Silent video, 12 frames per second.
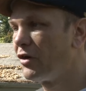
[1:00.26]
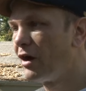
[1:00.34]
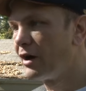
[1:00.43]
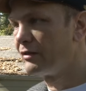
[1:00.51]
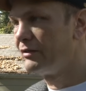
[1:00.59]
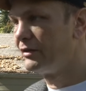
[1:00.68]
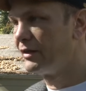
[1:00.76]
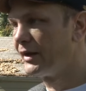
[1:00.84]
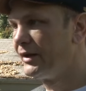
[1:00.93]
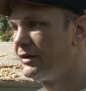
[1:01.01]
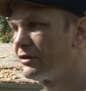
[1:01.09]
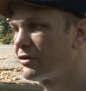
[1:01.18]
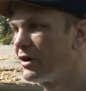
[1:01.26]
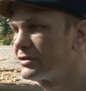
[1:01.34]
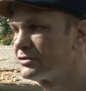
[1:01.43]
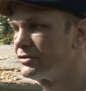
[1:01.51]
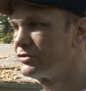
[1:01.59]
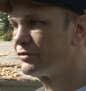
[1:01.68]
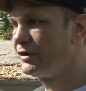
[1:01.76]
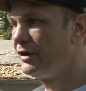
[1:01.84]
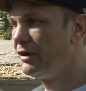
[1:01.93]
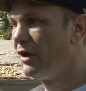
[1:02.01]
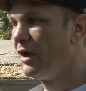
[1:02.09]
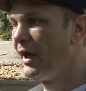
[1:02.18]
God the lady across the street,
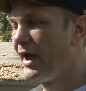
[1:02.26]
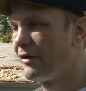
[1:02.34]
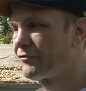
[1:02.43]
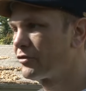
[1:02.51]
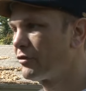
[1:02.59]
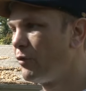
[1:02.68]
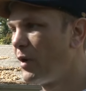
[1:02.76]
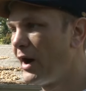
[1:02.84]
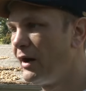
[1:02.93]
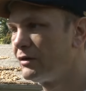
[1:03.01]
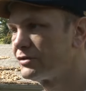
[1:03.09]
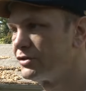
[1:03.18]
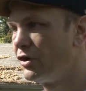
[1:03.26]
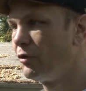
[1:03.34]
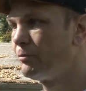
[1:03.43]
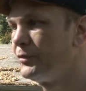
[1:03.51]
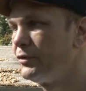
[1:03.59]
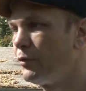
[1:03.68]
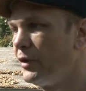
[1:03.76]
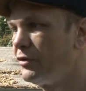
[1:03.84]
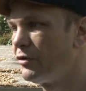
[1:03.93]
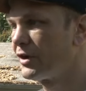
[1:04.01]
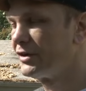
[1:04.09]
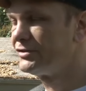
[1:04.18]
after a while, she opened the
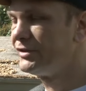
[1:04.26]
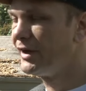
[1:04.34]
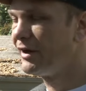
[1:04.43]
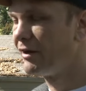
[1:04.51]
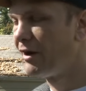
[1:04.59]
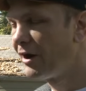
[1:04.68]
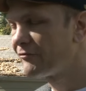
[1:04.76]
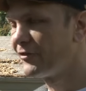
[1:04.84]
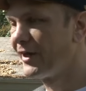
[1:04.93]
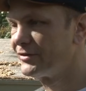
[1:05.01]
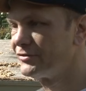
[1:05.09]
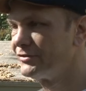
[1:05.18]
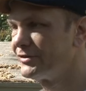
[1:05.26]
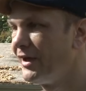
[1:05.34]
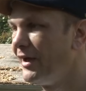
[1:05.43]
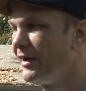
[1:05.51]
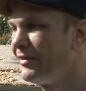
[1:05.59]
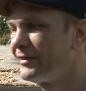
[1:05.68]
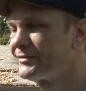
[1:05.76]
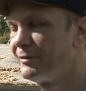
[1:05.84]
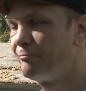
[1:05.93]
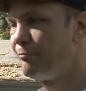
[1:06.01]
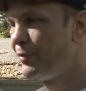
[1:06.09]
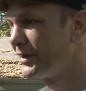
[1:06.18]
window because she had hot flashes. And that's the
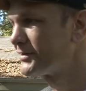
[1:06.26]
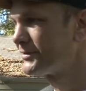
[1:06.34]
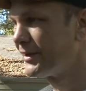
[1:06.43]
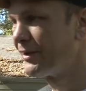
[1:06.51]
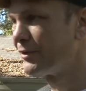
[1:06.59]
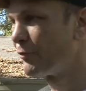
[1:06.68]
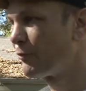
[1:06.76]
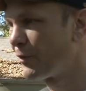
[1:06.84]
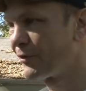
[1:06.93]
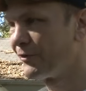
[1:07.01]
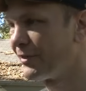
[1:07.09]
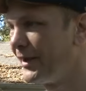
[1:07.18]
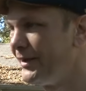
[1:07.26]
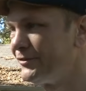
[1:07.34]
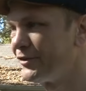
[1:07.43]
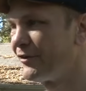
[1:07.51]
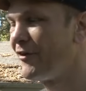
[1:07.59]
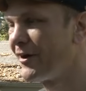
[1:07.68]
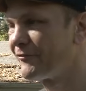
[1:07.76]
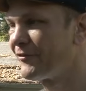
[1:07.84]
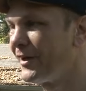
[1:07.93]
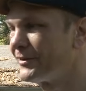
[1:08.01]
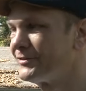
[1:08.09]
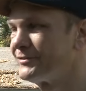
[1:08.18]
best thing in the world. Ladies have hot
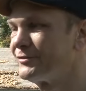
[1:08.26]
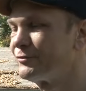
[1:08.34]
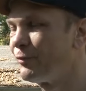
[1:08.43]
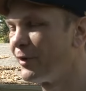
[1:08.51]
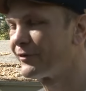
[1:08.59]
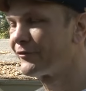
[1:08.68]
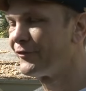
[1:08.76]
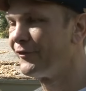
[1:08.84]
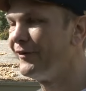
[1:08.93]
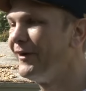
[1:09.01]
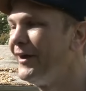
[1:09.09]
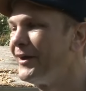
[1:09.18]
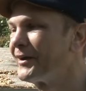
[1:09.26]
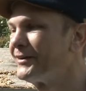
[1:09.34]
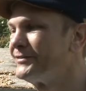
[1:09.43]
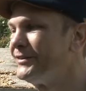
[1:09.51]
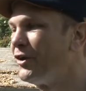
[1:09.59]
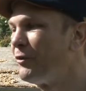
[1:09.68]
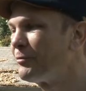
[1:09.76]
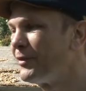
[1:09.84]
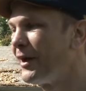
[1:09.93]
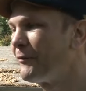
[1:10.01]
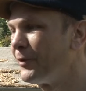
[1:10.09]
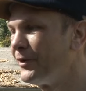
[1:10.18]
flashes is wonderful because she opened
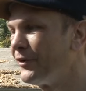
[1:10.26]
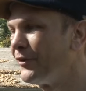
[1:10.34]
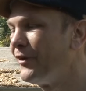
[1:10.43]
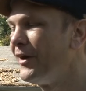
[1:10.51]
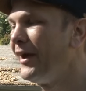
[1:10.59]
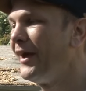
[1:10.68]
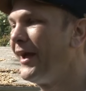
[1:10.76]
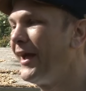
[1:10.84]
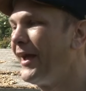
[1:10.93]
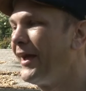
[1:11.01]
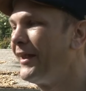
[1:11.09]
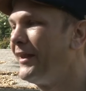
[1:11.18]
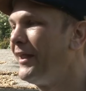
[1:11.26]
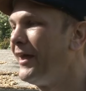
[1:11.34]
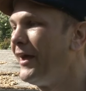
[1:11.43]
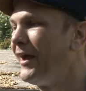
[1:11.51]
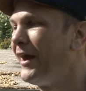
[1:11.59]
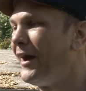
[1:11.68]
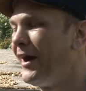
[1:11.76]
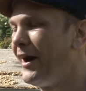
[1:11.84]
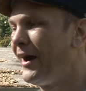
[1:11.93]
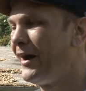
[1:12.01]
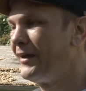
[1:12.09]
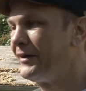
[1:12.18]
that window and
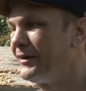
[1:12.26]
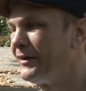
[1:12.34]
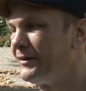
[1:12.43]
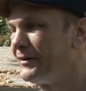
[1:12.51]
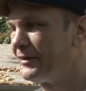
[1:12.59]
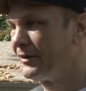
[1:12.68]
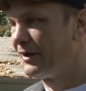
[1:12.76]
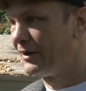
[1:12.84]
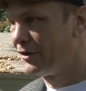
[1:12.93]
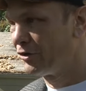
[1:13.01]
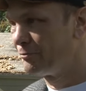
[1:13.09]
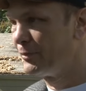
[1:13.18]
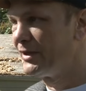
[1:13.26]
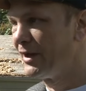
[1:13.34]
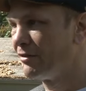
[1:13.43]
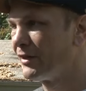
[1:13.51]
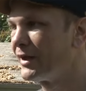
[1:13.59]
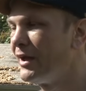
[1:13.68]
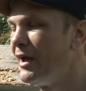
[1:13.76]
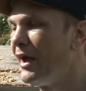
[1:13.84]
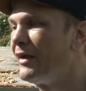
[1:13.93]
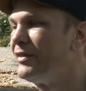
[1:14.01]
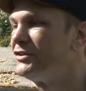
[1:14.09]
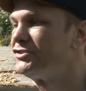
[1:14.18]
I uh, heard me yelling.
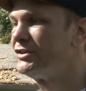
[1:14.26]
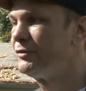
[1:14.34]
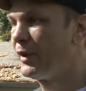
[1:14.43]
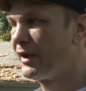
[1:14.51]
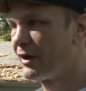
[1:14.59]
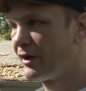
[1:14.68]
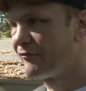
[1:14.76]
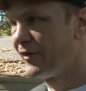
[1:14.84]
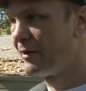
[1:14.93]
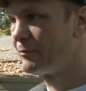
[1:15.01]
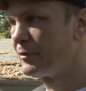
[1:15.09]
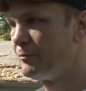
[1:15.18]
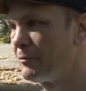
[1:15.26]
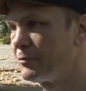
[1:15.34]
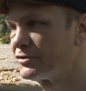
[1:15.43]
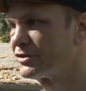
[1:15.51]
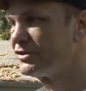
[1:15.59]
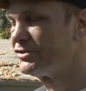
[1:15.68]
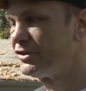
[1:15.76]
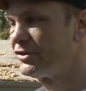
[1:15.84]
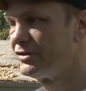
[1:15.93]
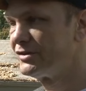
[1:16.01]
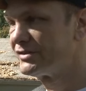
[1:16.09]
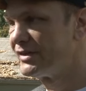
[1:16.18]
Paramedics rushed Russell to the
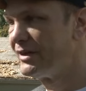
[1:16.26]
hospital while